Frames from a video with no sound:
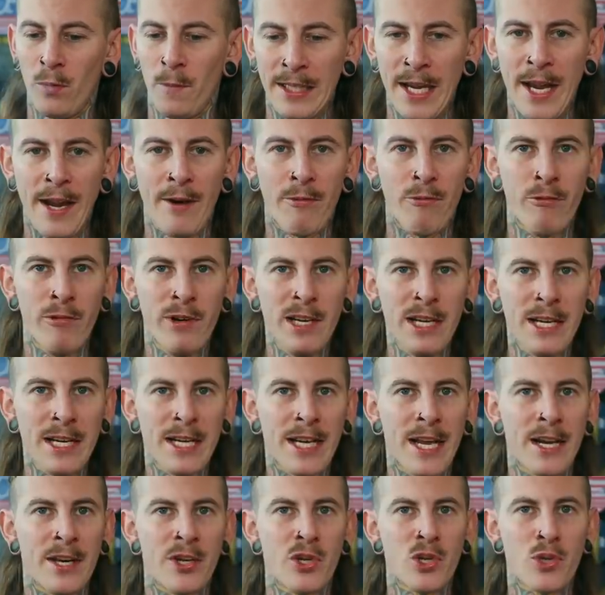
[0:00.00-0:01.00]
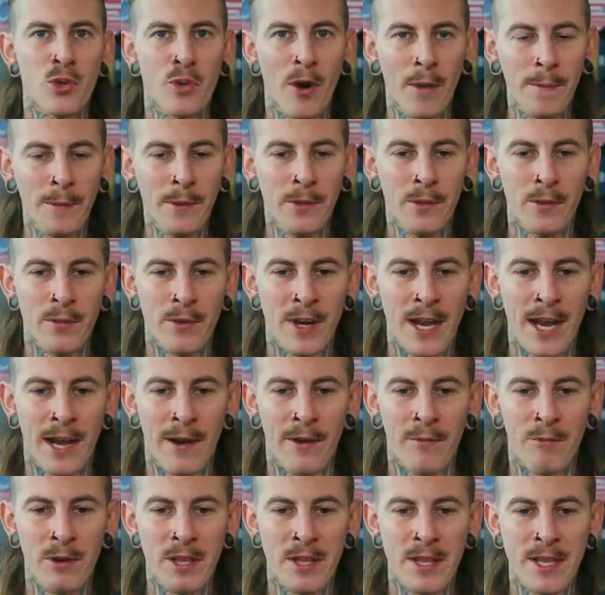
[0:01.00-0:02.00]
Yeah, really getting tropical now
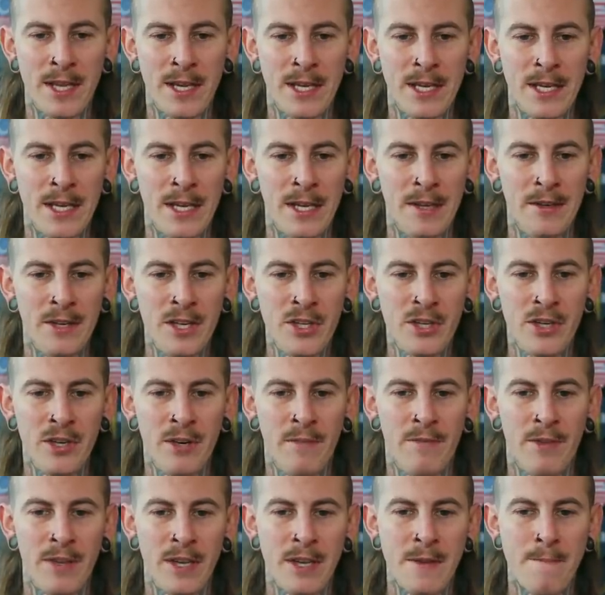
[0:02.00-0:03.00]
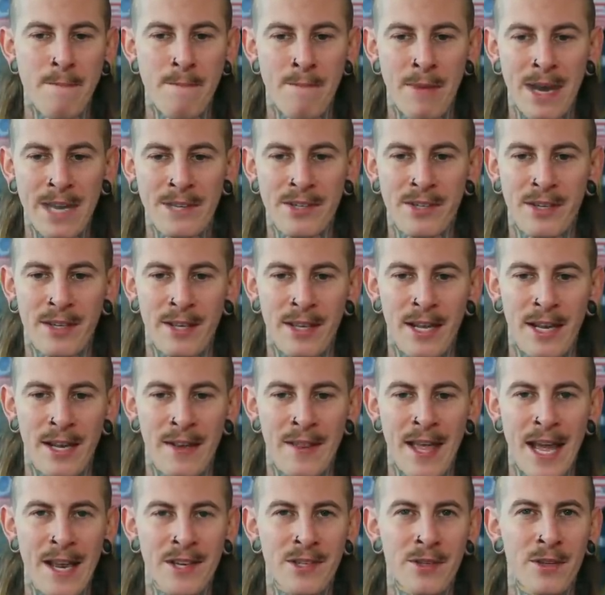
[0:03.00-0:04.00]
with the addition of the musk there.
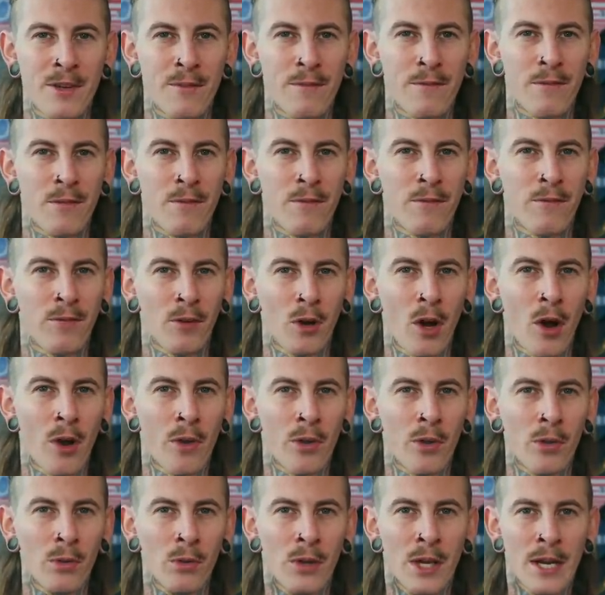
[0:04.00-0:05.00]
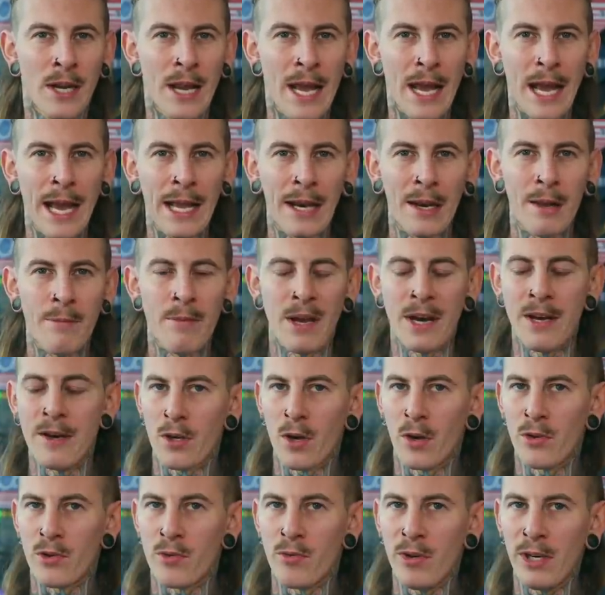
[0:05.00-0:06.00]
That sort of floral element
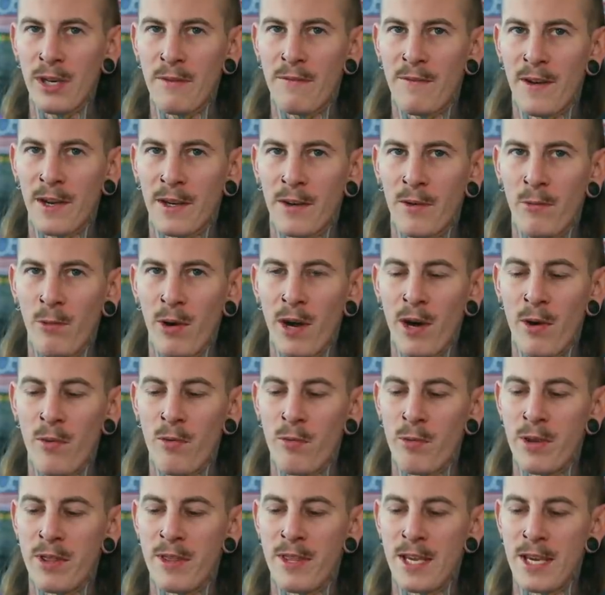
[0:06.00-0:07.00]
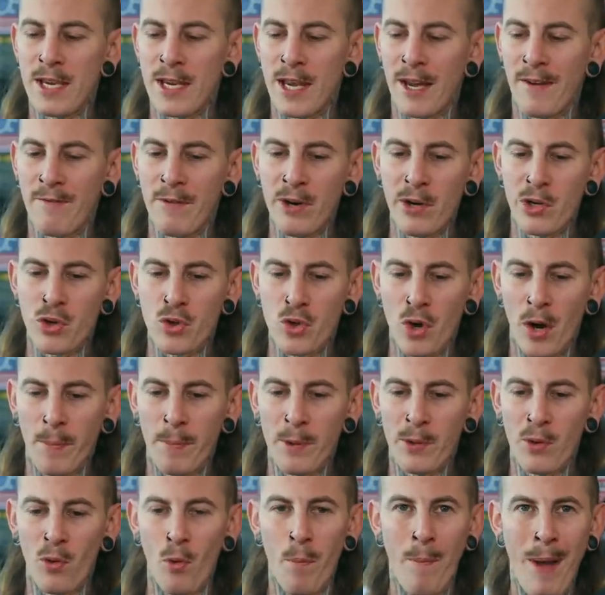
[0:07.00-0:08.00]
goes really fucking well with the very
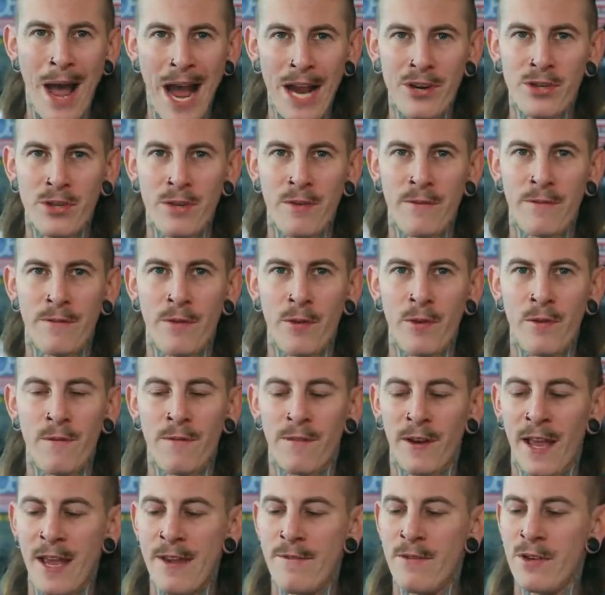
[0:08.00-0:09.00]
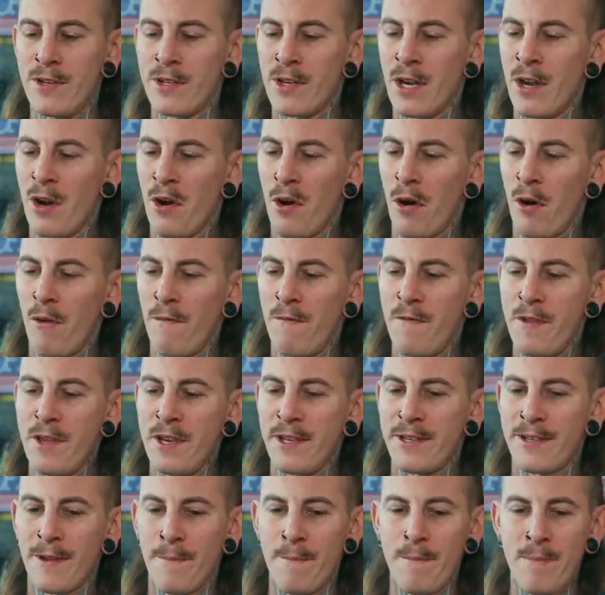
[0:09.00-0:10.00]
tropical passion fruit flavors of
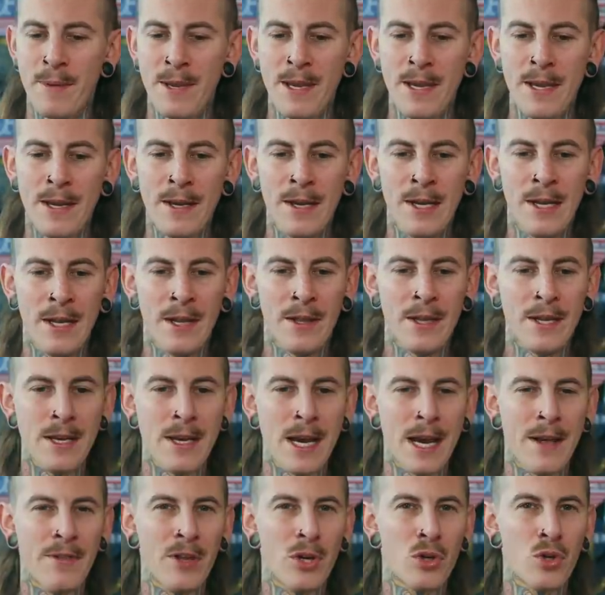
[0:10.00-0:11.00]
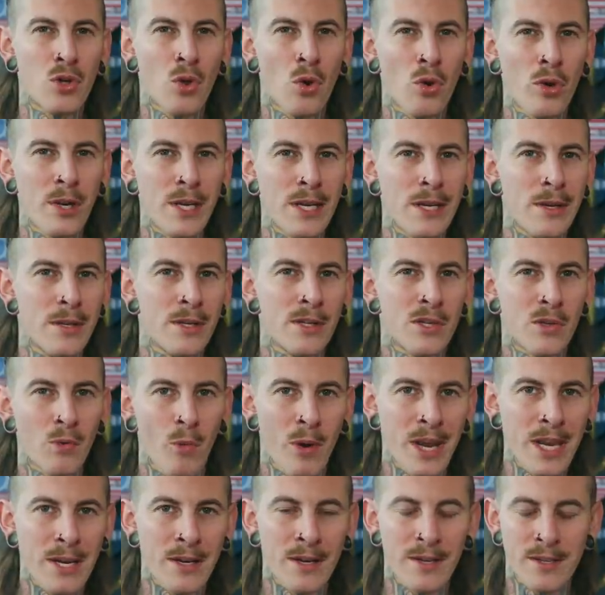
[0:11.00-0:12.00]
this beer. The chalky
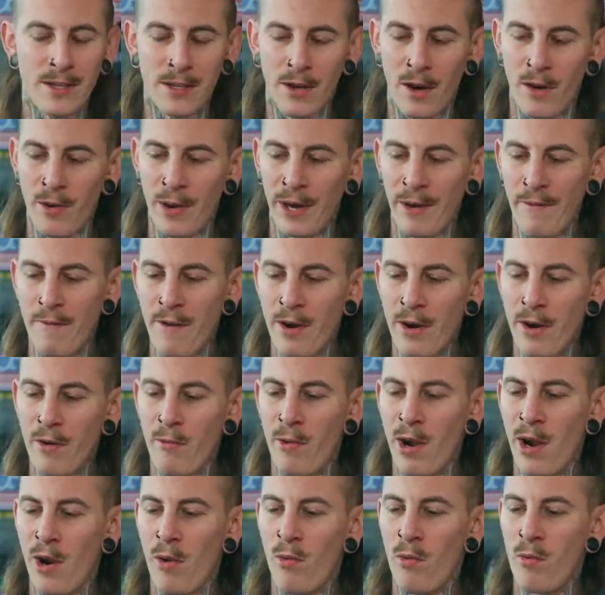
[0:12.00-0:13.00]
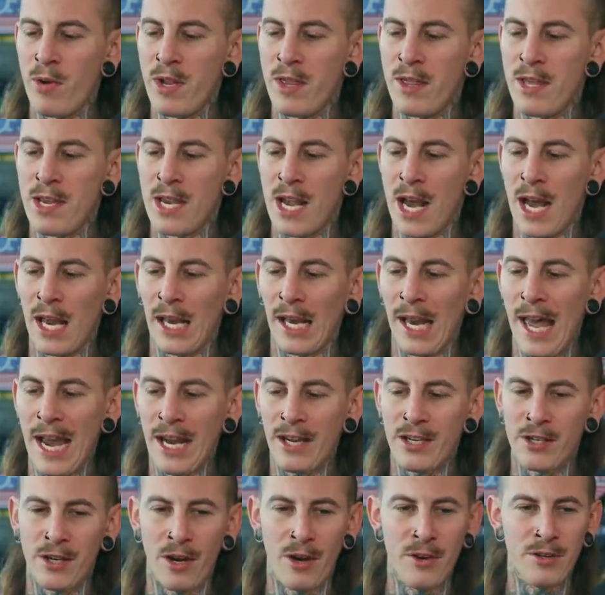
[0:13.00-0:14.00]
sweetness going very well with the
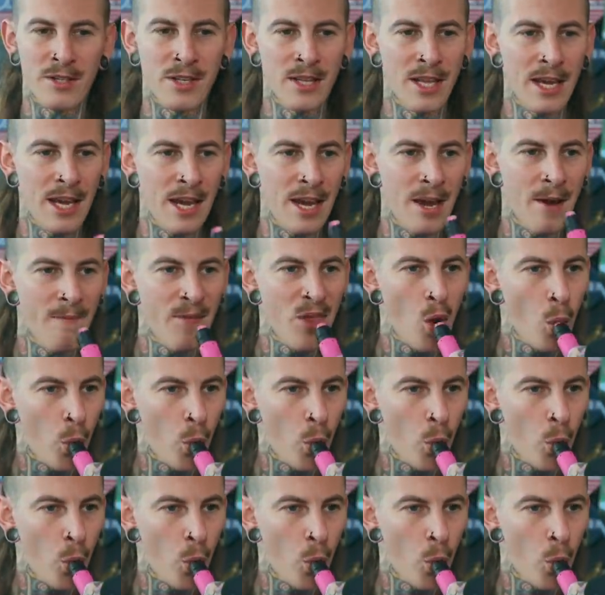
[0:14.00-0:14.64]
lactose there.